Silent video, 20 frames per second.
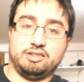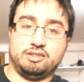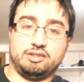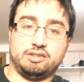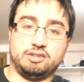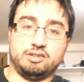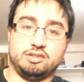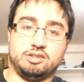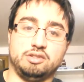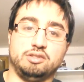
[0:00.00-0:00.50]

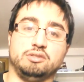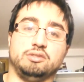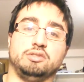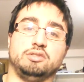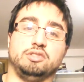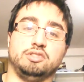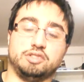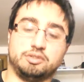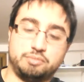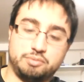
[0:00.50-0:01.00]
Continue to
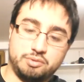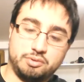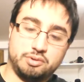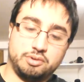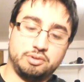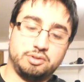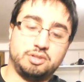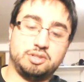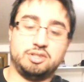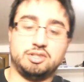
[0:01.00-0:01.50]
de-sprue all
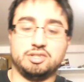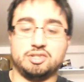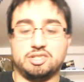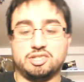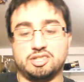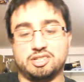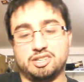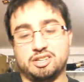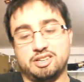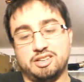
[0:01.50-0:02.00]
these.